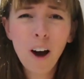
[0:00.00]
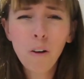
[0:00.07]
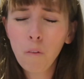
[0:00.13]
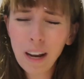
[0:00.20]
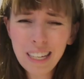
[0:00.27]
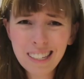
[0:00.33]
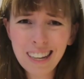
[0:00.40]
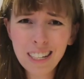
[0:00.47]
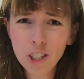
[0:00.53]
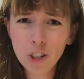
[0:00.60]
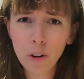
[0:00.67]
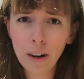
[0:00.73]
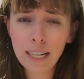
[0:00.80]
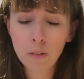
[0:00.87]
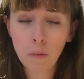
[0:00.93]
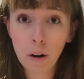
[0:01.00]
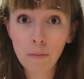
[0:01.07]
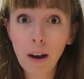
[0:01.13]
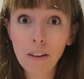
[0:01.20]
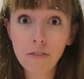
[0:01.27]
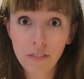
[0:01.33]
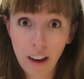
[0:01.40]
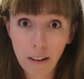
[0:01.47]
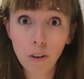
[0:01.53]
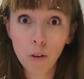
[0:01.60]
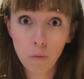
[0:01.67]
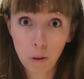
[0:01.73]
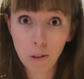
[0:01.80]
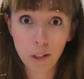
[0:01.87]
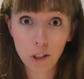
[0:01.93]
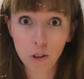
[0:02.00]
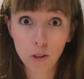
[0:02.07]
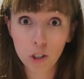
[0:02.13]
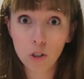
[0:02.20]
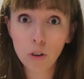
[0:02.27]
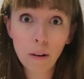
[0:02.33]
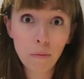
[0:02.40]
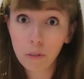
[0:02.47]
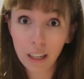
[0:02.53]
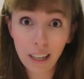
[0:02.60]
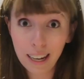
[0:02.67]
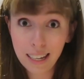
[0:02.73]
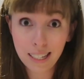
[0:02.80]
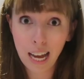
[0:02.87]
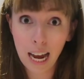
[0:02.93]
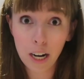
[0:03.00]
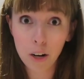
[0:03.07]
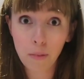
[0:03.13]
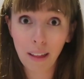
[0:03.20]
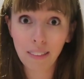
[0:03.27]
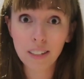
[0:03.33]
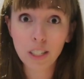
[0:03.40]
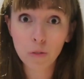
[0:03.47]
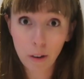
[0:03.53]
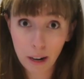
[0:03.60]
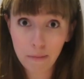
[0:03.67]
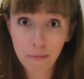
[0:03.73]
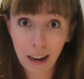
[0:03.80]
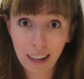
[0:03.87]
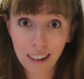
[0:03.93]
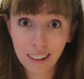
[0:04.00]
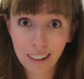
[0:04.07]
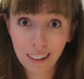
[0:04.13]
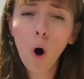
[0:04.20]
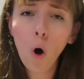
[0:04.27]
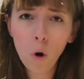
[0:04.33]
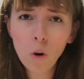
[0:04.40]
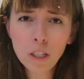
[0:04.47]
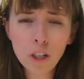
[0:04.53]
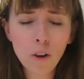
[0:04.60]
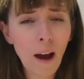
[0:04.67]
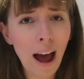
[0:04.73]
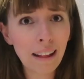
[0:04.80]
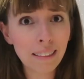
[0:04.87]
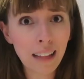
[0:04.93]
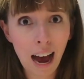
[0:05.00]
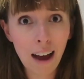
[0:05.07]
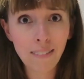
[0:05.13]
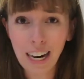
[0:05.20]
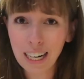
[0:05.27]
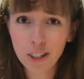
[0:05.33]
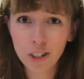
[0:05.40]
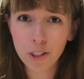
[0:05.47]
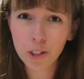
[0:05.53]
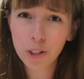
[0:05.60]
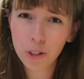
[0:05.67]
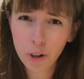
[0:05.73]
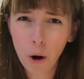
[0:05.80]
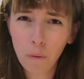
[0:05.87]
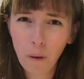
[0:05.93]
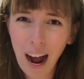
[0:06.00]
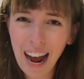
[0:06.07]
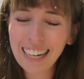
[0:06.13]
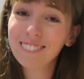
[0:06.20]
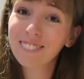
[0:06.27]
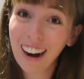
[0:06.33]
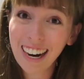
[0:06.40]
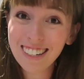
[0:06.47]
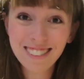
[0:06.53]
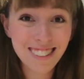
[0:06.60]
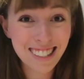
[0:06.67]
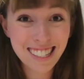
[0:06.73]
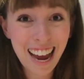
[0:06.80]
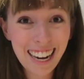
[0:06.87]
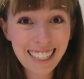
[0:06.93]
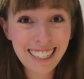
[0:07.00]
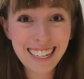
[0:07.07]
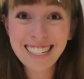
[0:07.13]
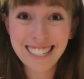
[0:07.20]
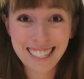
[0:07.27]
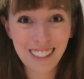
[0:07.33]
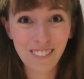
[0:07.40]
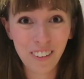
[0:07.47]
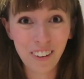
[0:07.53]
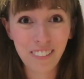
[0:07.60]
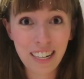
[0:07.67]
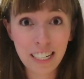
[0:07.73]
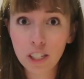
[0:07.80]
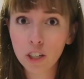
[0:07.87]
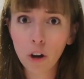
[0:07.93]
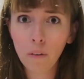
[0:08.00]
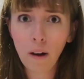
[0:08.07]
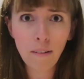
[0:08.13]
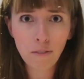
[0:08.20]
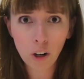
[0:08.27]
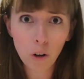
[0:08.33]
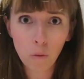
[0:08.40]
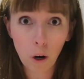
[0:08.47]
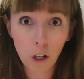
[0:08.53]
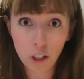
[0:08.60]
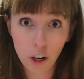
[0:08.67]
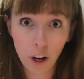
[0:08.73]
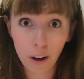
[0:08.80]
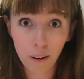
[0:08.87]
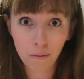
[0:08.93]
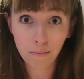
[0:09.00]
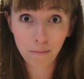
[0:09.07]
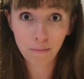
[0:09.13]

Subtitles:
West Side Story is one of my favourite musicals, so I'm really excited about this remake. Also, our live-action Snow White, Rachel Zegler, is in the movie, so I've got to watch her.